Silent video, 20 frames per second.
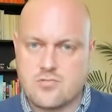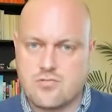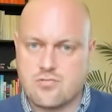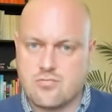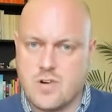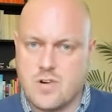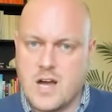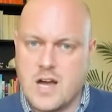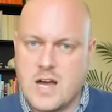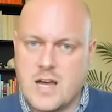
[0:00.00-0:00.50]

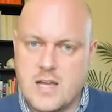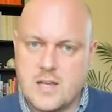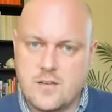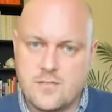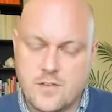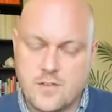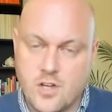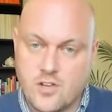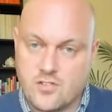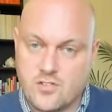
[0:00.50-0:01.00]

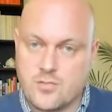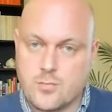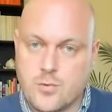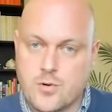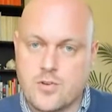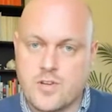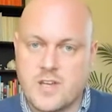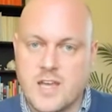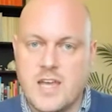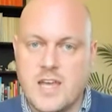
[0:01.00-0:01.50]
drive
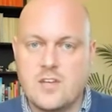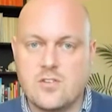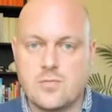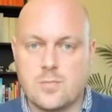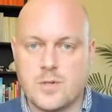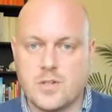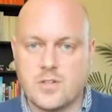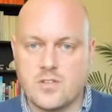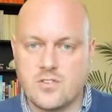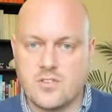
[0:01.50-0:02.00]
customer
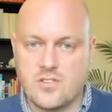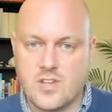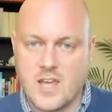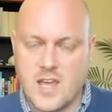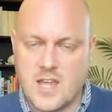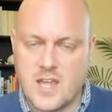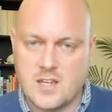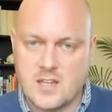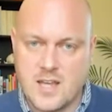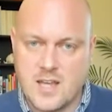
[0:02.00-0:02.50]
engagement
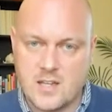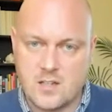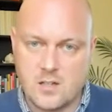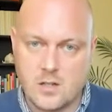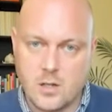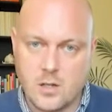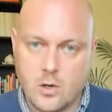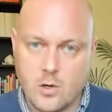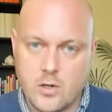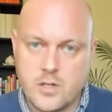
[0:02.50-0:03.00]

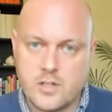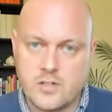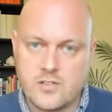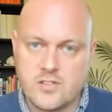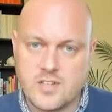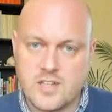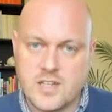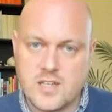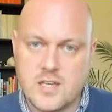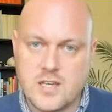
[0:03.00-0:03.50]
and
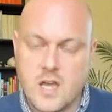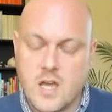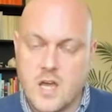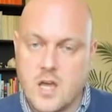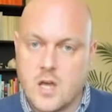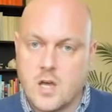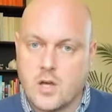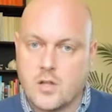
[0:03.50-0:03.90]
loyalty